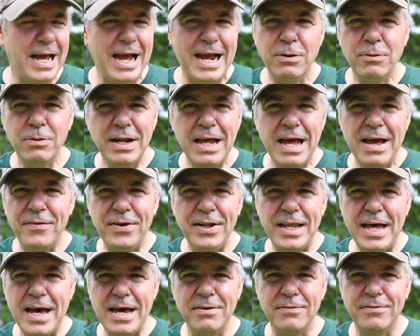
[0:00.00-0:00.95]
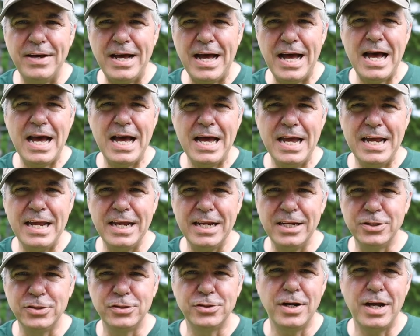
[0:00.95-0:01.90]
I don't have a lot of high
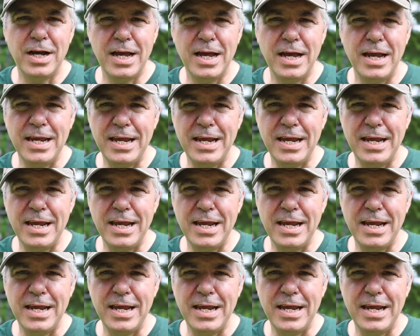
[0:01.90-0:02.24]
and dry